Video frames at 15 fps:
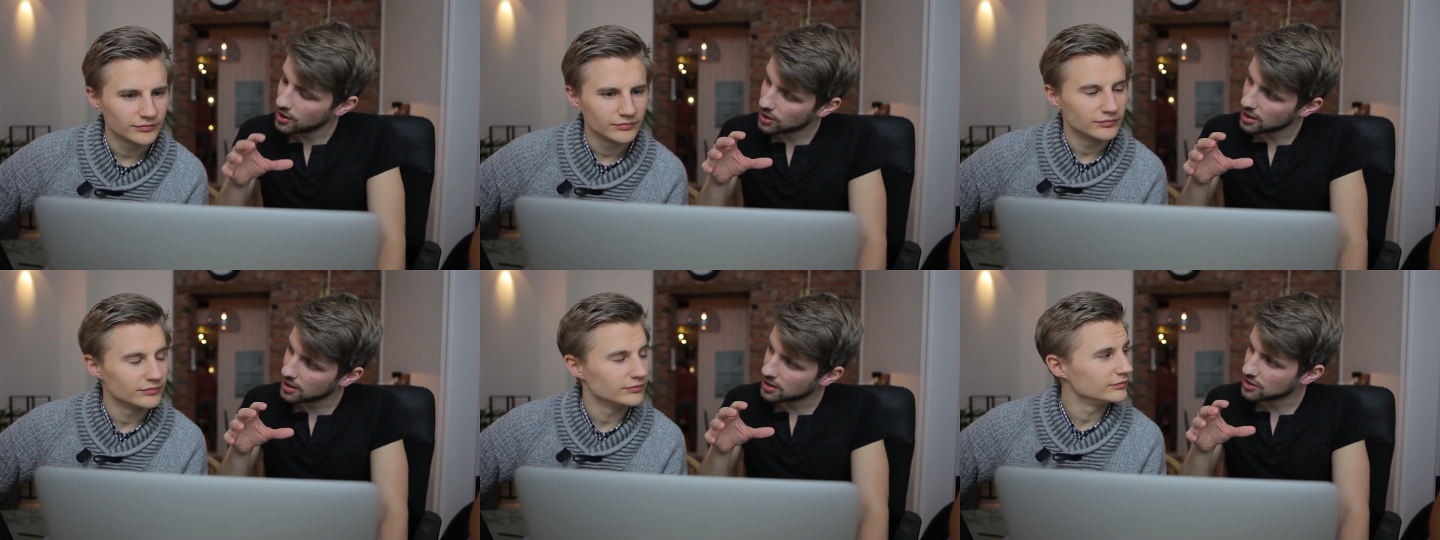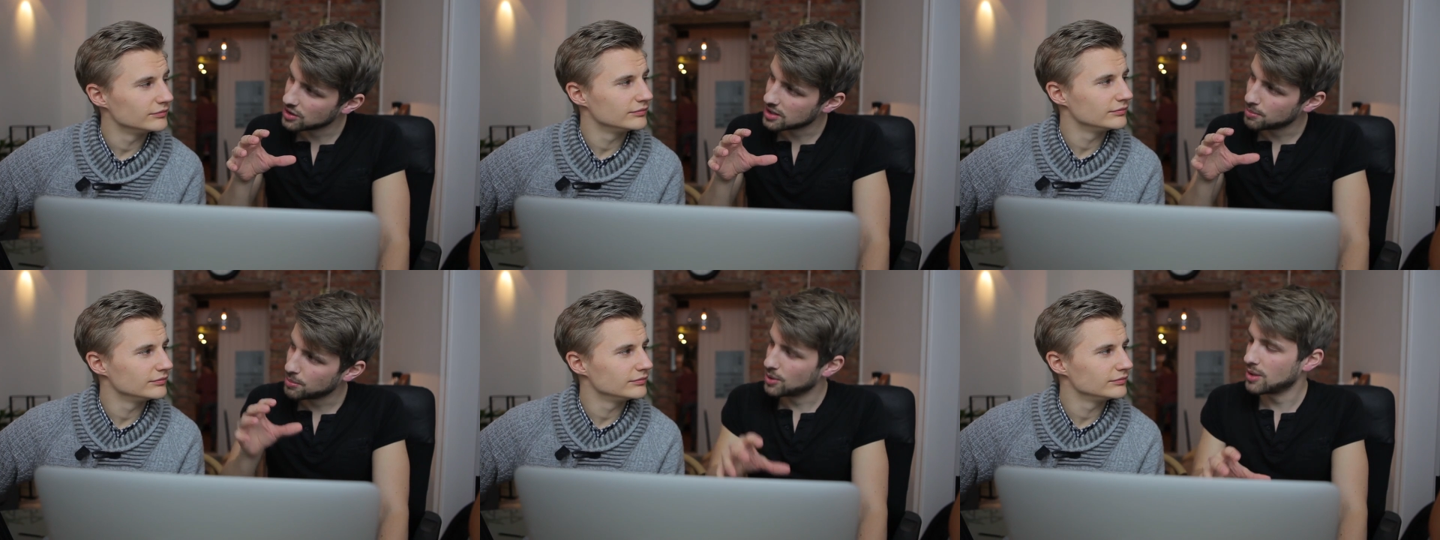Speaker 1: you can
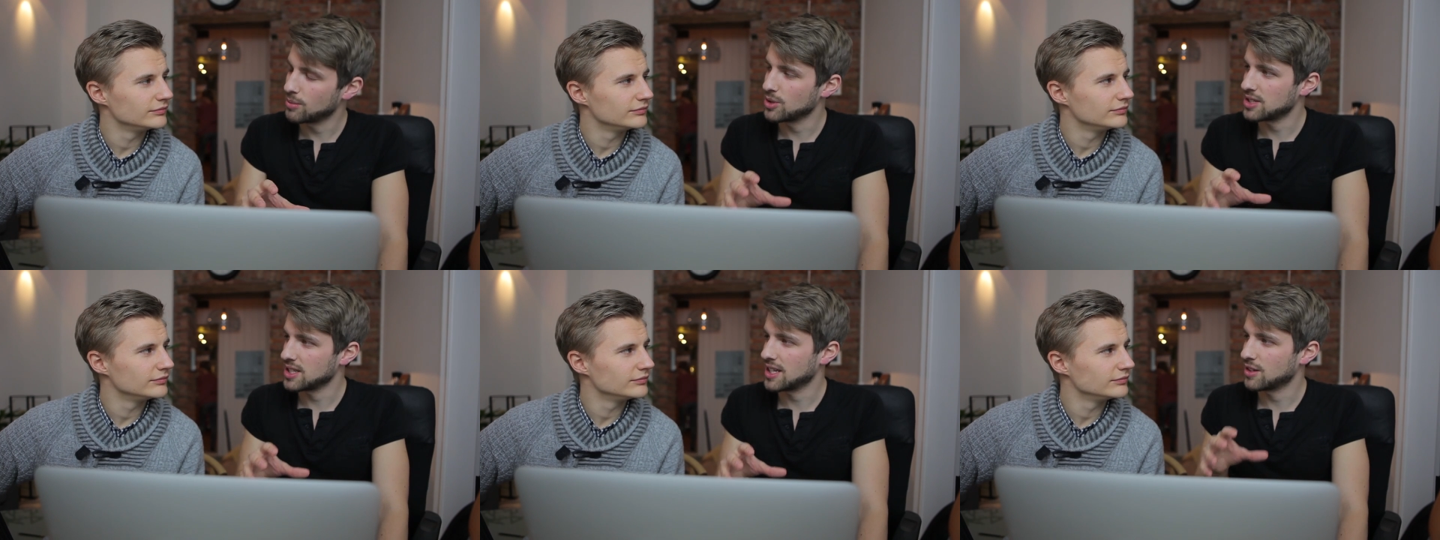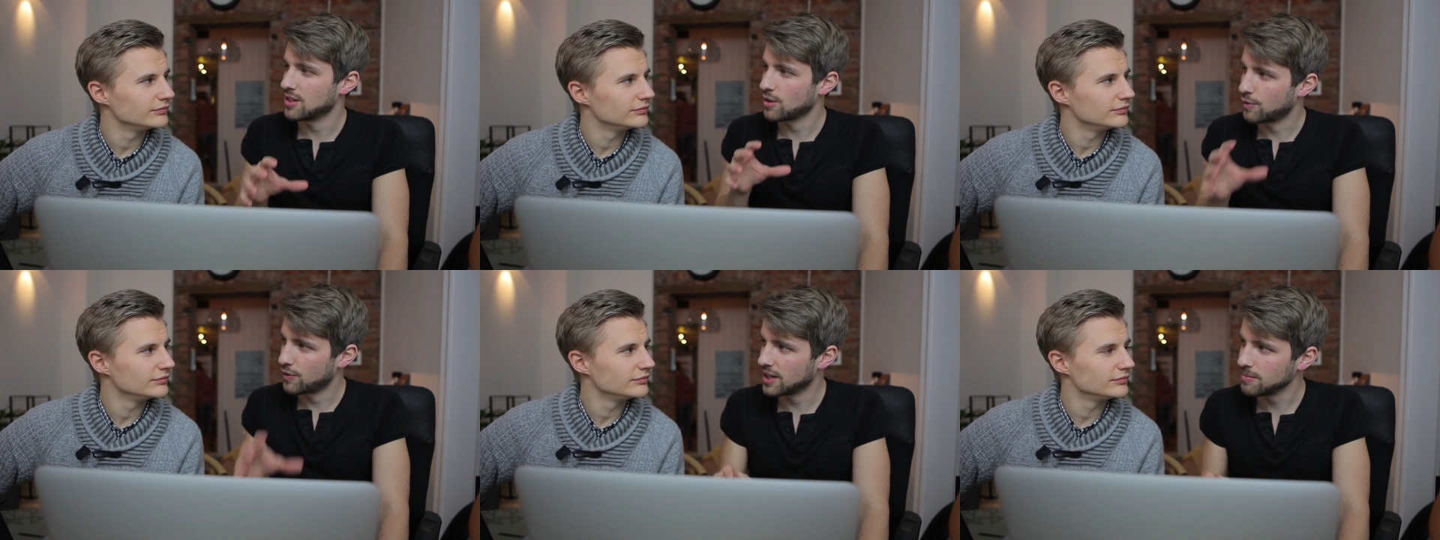just put the music into your
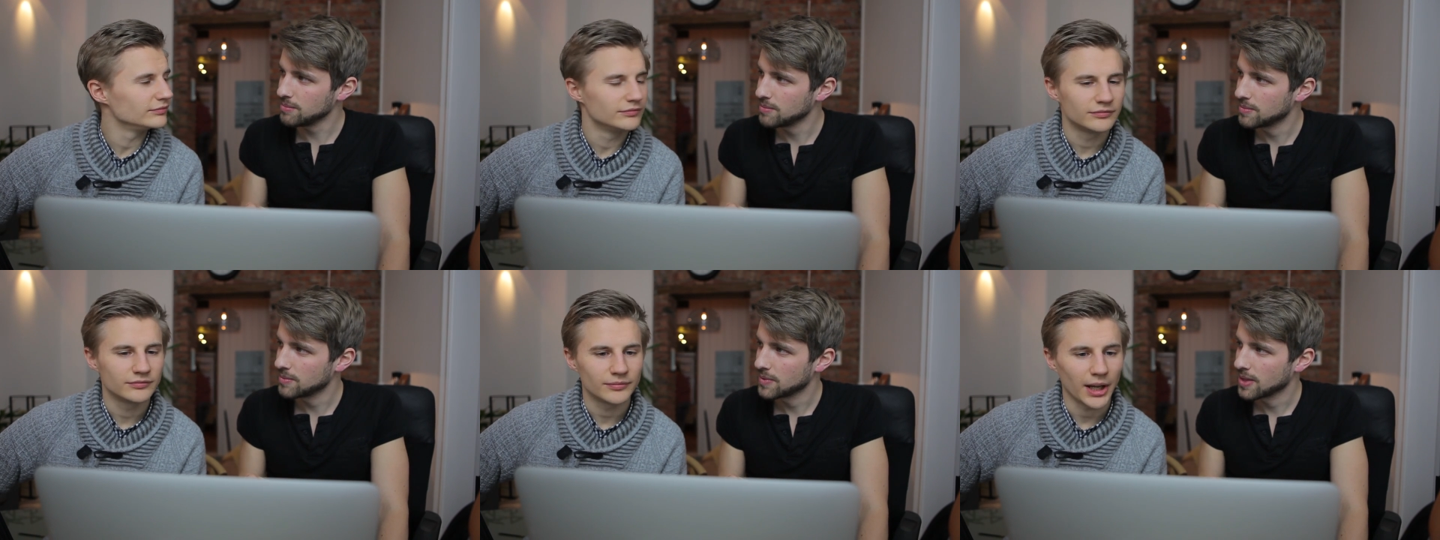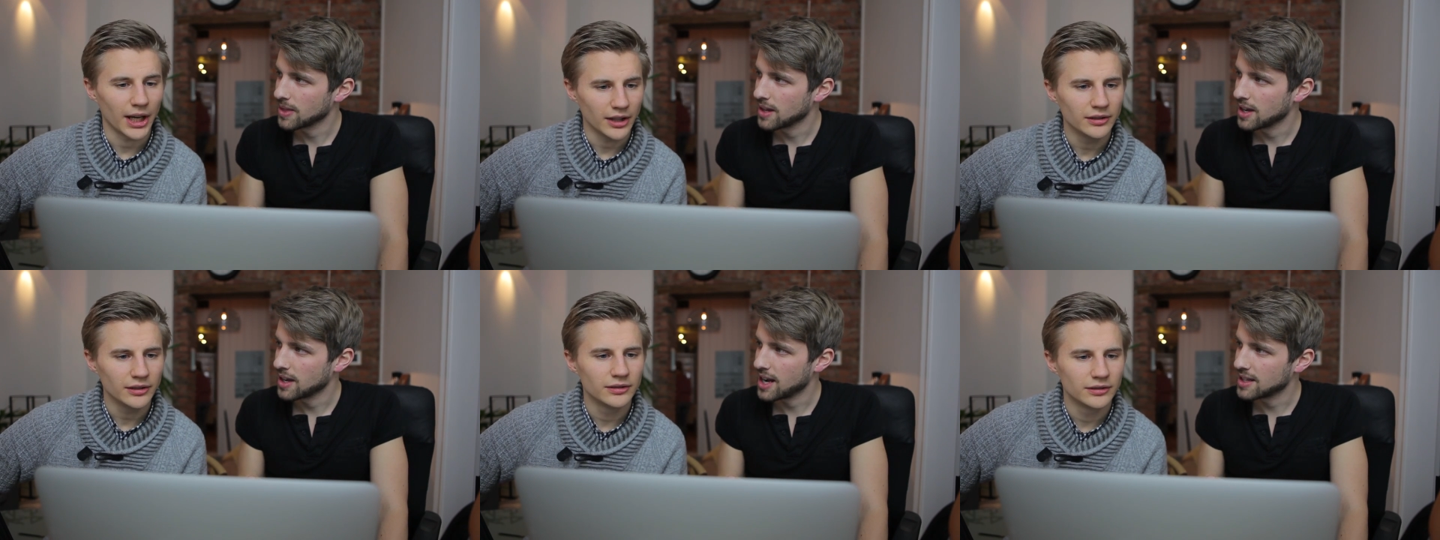film
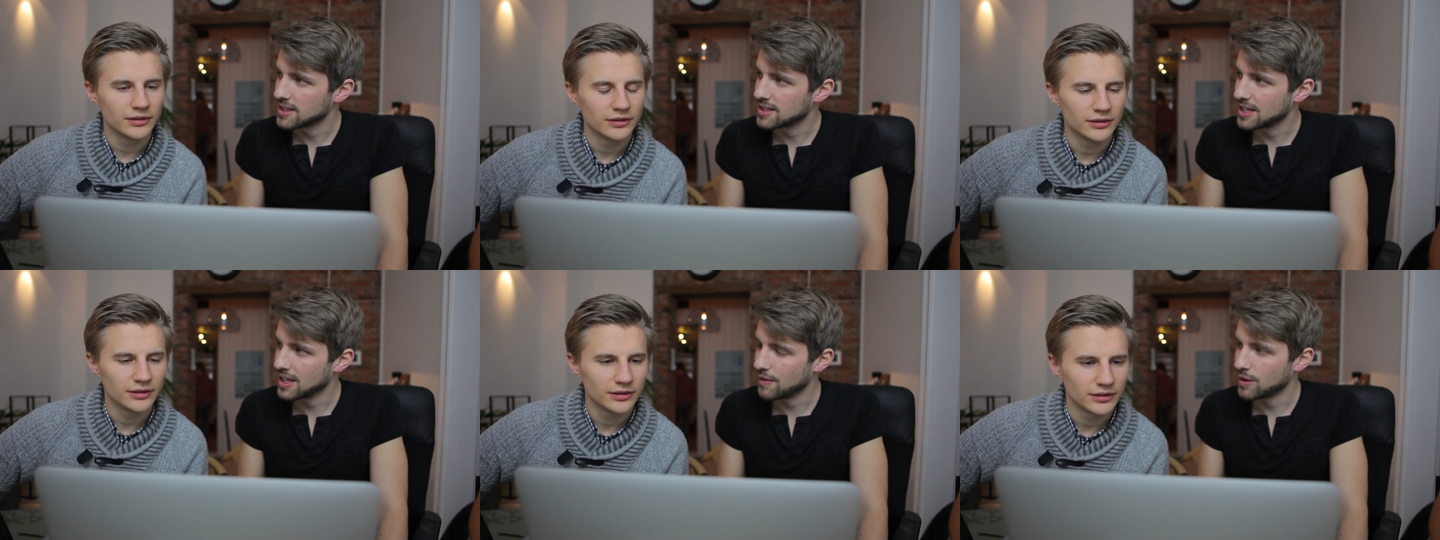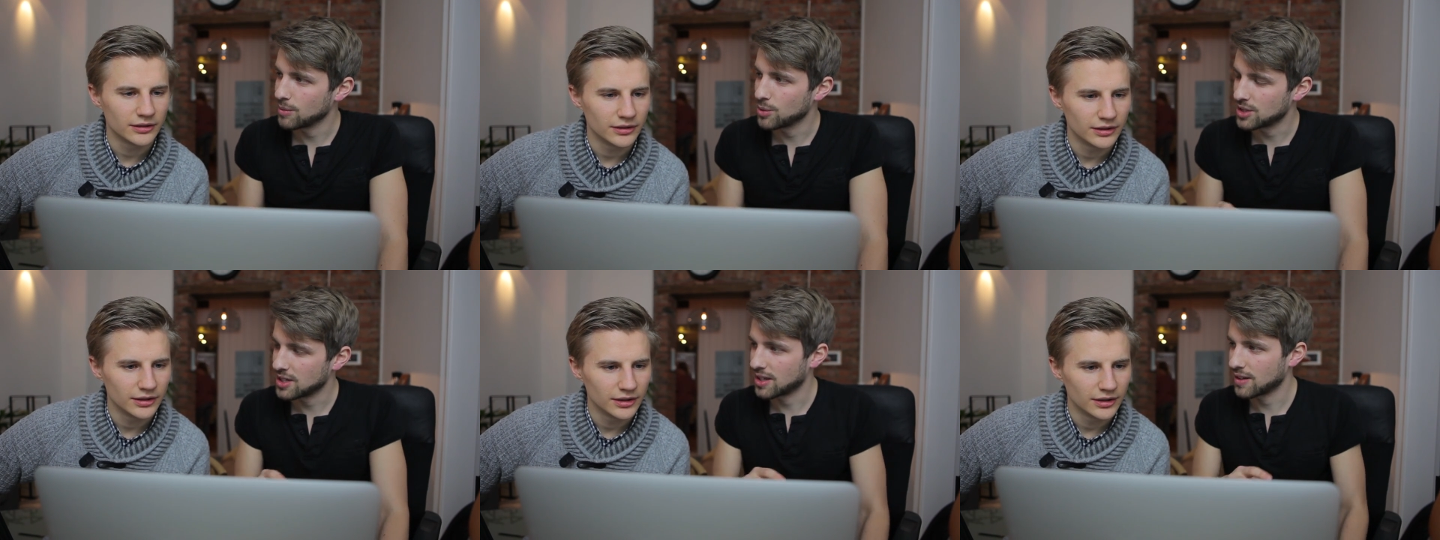and see if the
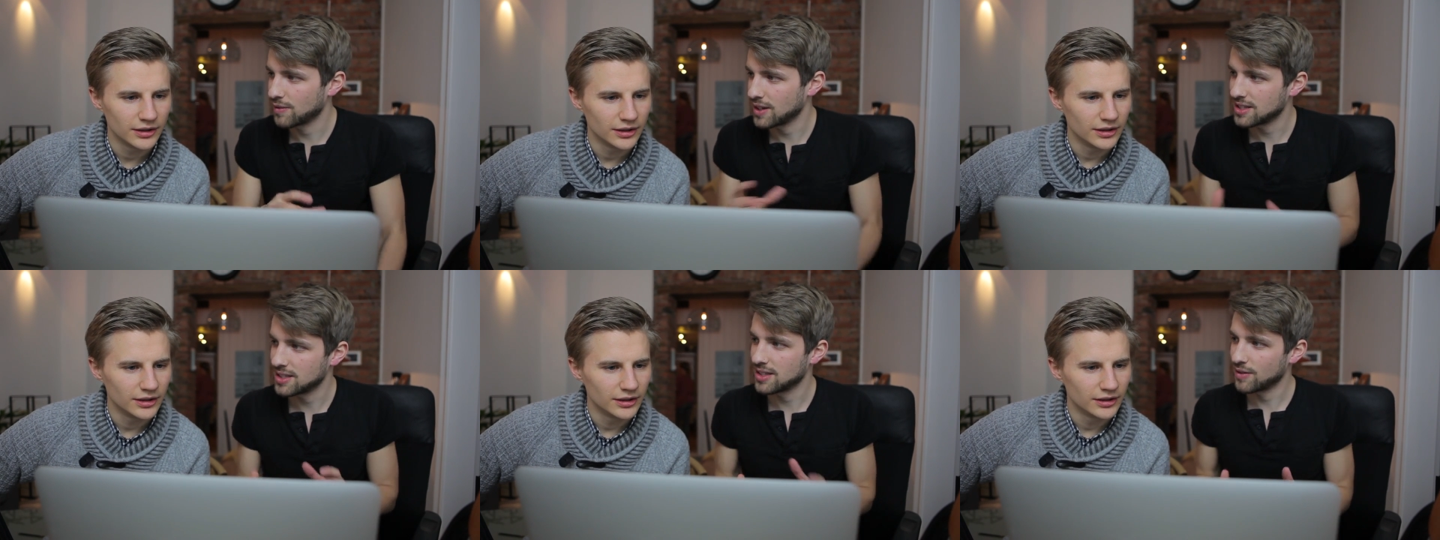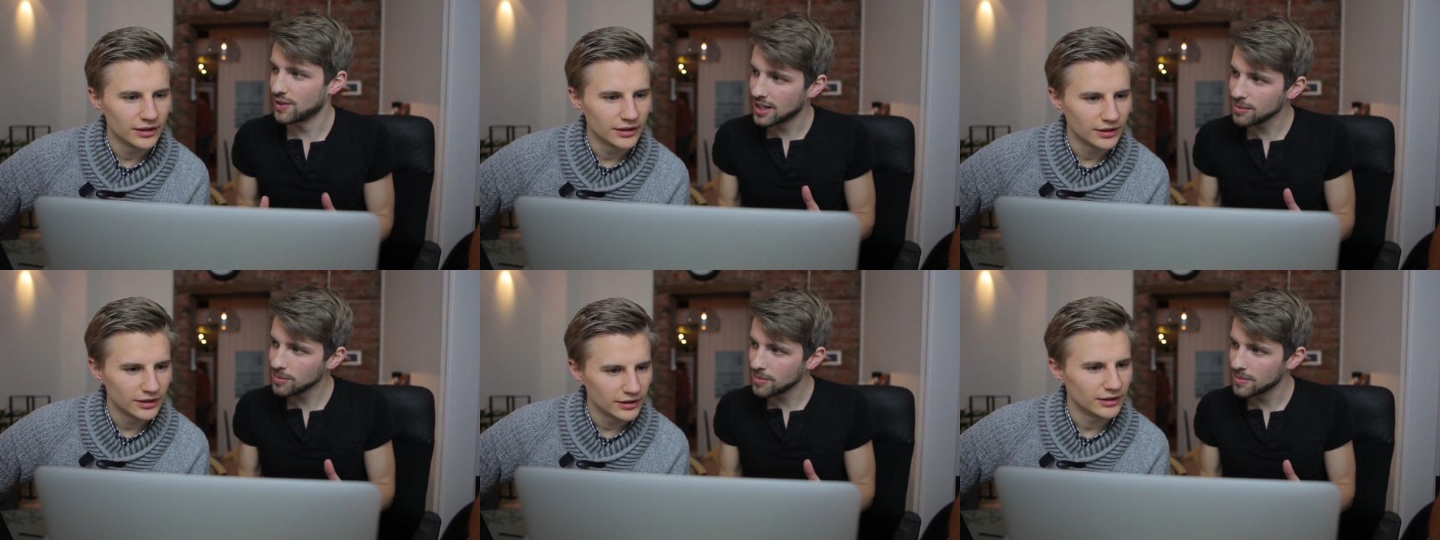music fits the
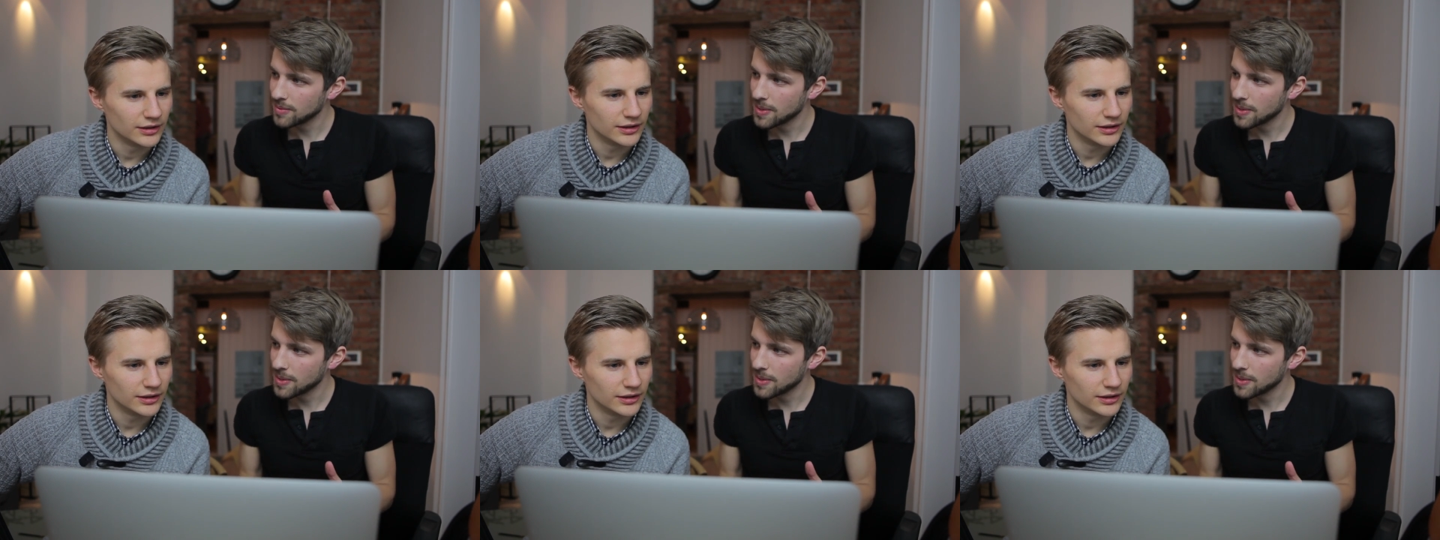film,